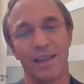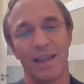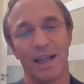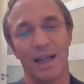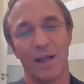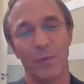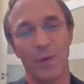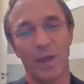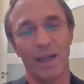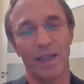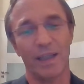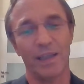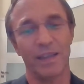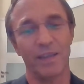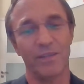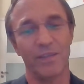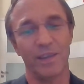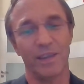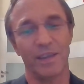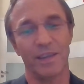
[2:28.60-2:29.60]
our
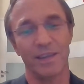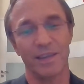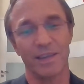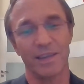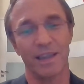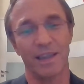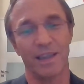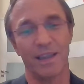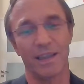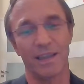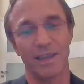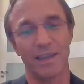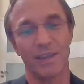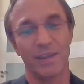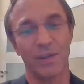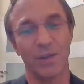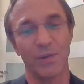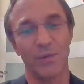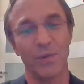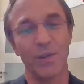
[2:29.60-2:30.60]
activities are
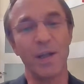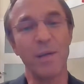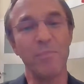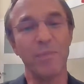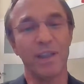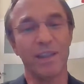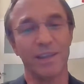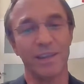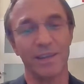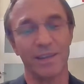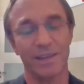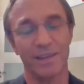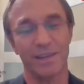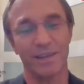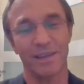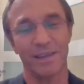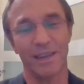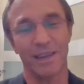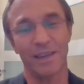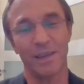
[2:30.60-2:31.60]
so limited,
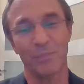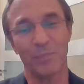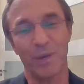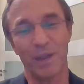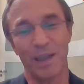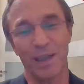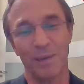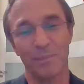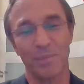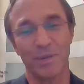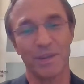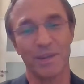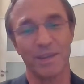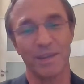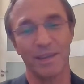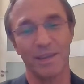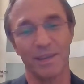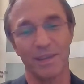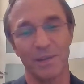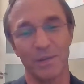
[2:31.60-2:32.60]
and perhaps
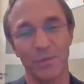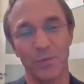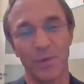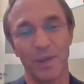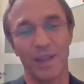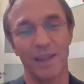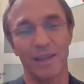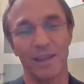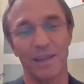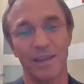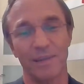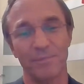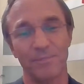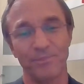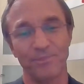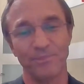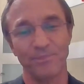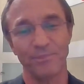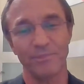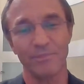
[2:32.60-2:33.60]
we can
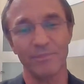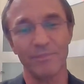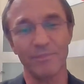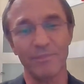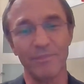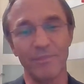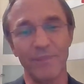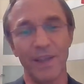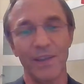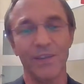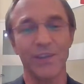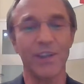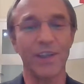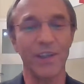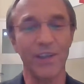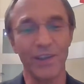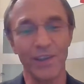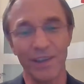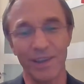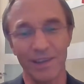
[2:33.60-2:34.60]

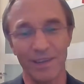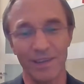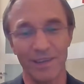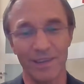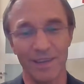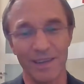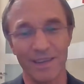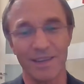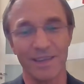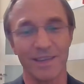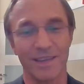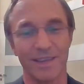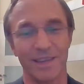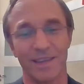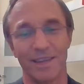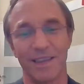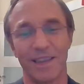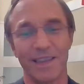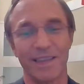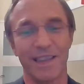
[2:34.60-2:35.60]
turn this
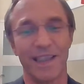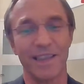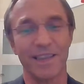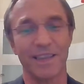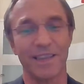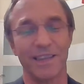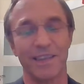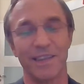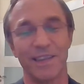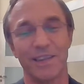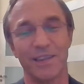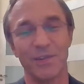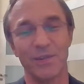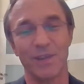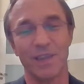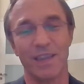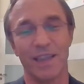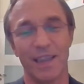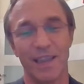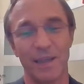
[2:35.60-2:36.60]
necessity to
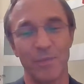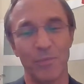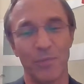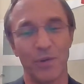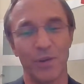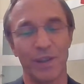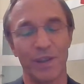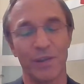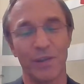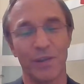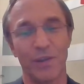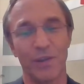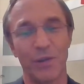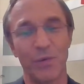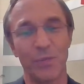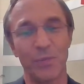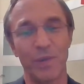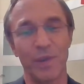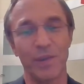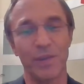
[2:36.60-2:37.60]
stay more at
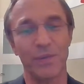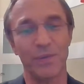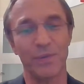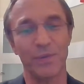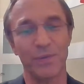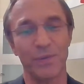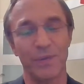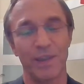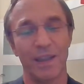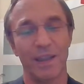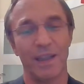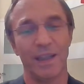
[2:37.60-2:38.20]
home into